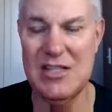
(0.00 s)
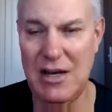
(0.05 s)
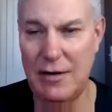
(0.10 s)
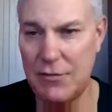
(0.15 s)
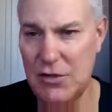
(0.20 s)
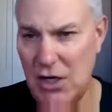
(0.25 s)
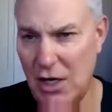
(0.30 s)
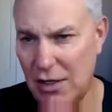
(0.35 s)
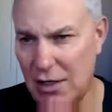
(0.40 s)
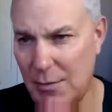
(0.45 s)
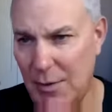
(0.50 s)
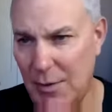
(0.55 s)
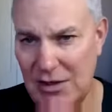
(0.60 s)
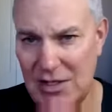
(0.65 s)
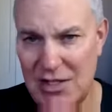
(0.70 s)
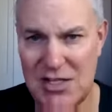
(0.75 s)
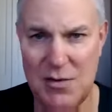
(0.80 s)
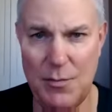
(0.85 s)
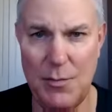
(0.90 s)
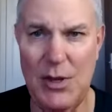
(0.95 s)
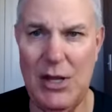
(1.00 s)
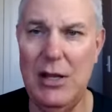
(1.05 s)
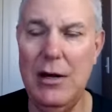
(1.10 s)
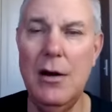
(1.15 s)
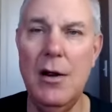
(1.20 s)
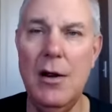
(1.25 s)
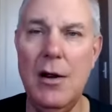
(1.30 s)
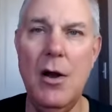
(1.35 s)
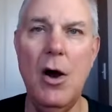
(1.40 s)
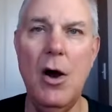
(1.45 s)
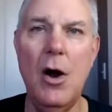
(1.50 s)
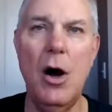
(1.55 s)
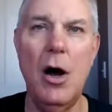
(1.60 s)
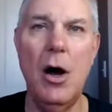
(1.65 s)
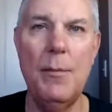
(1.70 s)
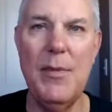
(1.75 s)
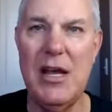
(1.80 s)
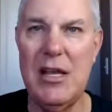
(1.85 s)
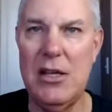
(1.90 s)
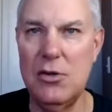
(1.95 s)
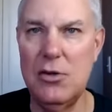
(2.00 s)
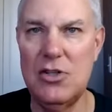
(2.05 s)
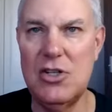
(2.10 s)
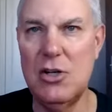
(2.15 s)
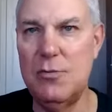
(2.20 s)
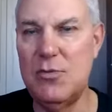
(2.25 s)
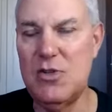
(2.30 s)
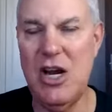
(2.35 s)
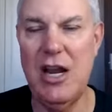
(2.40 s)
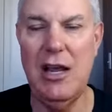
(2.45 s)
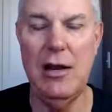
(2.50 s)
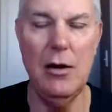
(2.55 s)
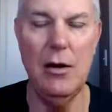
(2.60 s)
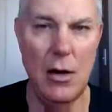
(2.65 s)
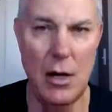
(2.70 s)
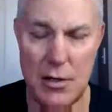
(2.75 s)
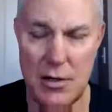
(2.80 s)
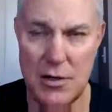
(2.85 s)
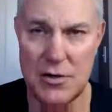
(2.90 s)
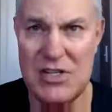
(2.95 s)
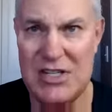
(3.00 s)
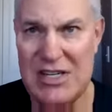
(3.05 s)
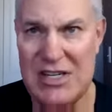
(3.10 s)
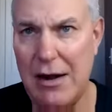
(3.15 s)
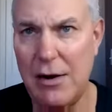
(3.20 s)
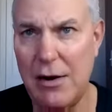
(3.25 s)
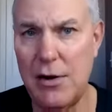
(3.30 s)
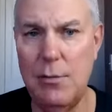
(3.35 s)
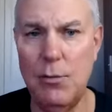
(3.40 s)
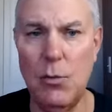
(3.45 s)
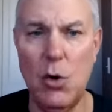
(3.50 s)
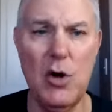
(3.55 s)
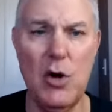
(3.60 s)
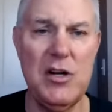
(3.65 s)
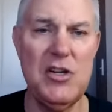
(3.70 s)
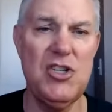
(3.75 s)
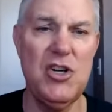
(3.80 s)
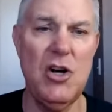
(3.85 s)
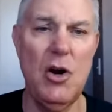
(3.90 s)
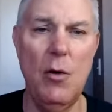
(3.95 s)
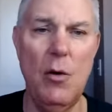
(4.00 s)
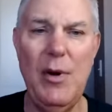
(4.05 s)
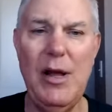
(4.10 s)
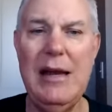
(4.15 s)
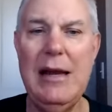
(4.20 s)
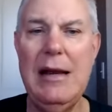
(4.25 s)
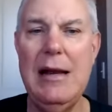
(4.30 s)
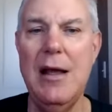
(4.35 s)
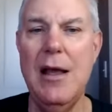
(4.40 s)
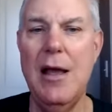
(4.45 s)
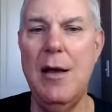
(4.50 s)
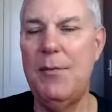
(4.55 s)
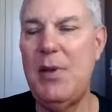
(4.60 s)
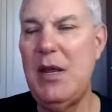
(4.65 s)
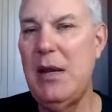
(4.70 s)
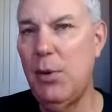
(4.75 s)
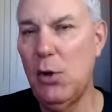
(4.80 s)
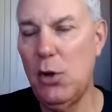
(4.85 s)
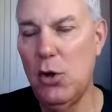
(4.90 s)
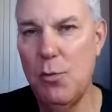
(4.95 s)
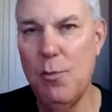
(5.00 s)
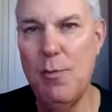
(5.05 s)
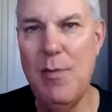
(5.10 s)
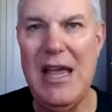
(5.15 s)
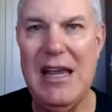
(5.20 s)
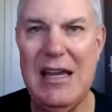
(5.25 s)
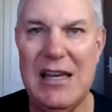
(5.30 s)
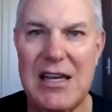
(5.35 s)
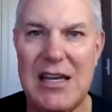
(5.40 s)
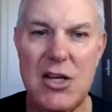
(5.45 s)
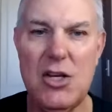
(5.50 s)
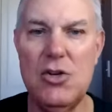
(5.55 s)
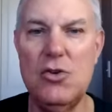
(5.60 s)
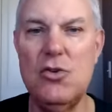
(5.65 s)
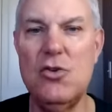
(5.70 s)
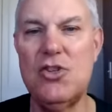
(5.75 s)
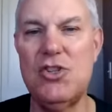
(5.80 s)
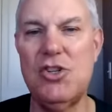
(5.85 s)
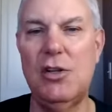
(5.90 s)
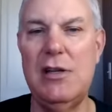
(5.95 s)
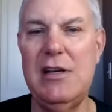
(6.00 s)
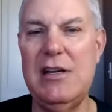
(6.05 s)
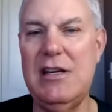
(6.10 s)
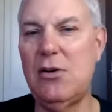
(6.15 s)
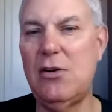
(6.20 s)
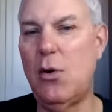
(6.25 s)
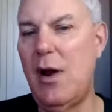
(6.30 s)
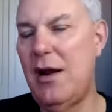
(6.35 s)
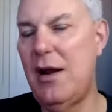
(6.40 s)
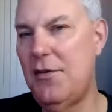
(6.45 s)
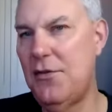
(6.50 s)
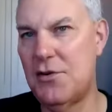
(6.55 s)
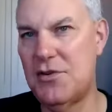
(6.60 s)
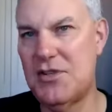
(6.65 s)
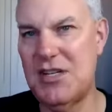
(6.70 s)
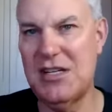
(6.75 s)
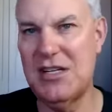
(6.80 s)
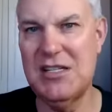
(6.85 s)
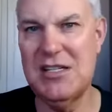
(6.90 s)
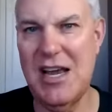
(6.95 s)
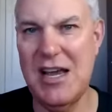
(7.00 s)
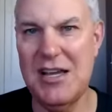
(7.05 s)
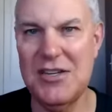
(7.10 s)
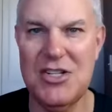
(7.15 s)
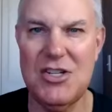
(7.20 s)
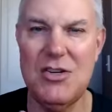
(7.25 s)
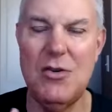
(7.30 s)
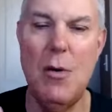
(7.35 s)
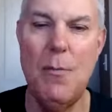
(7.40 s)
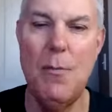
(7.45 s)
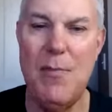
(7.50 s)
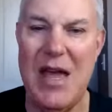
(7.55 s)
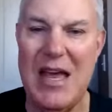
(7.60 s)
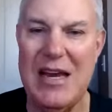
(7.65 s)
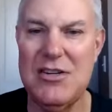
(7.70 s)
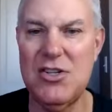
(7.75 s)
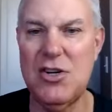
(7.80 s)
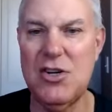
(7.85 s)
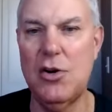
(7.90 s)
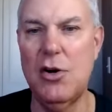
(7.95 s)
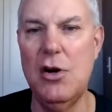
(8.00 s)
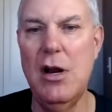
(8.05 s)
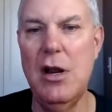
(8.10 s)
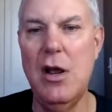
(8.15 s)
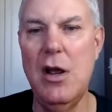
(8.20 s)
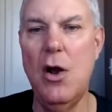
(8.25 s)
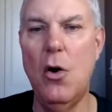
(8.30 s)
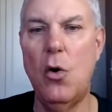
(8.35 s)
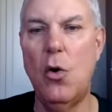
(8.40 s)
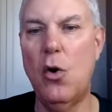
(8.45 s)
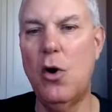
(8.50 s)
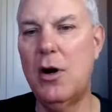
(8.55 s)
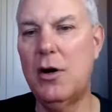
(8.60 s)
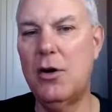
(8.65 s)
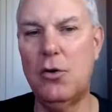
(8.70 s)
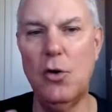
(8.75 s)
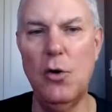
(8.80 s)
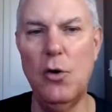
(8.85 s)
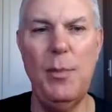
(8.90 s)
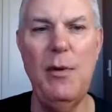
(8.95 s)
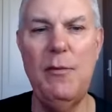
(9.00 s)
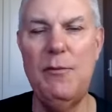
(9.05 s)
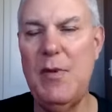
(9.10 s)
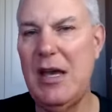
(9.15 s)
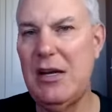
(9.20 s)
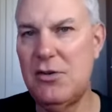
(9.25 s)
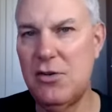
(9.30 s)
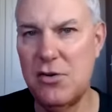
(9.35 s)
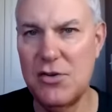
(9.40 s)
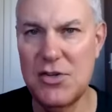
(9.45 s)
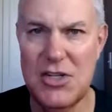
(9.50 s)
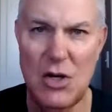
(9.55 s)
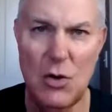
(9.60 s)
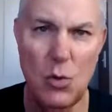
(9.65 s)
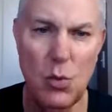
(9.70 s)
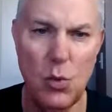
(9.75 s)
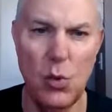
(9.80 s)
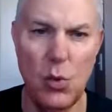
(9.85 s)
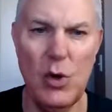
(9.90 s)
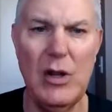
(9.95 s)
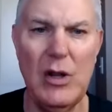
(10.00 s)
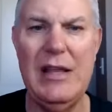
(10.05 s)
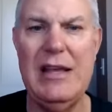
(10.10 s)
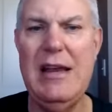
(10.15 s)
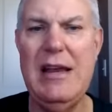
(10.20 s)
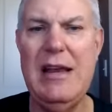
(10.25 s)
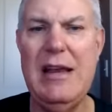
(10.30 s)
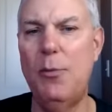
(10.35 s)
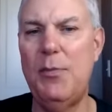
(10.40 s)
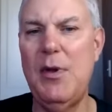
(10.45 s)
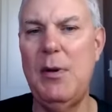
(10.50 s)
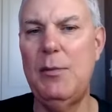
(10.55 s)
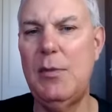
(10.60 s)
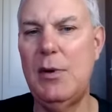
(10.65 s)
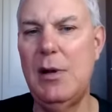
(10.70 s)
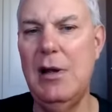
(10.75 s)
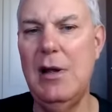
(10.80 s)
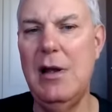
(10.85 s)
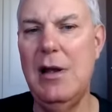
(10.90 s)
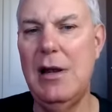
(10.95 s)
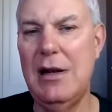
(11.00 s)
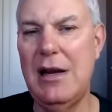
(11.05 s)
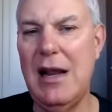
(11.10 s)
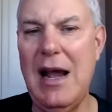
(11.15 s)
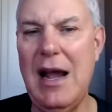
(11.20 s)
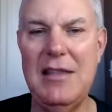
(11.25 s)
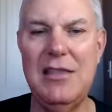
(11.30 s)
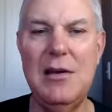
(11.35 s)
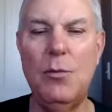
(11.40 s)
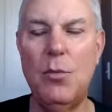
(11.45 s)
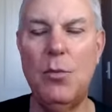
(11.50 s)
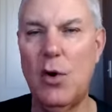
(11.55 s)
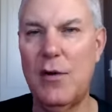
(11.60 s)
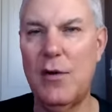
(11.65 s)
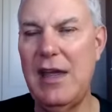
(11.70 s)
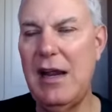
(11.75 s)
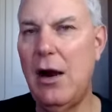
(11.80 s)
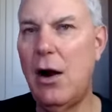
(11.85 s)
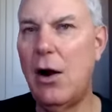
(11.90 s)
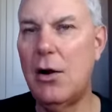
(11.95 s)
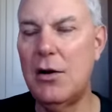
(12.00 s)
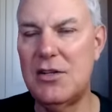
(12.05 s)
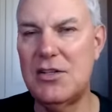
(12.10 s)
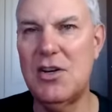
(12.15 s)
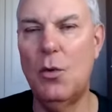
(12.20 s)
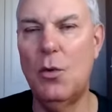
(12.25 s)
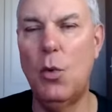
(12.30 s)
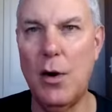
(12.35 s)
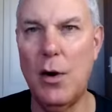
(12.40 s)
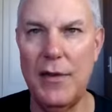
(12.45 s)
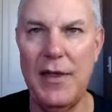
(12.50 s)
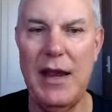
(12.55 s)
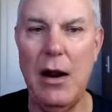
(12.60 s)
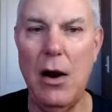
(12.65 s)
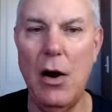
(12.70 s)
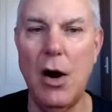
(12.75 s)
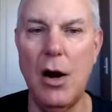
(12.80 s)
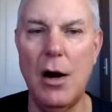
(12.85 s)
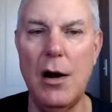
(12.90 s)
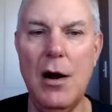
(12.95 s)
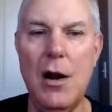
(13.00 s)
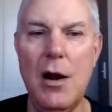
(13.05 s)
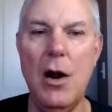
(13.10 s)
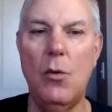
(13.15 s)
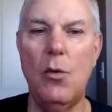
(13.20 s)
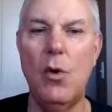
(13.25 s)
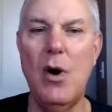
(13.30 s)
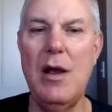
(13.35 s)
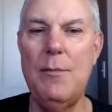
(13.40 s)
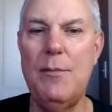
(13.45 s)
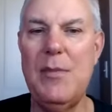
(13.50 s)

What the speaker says: I've talked about this a bit on my YouTube channel, on our Saturday morning show, but people who make it usually credit their success to a mentor or a group of mentors who really help them, guide them where they are, right?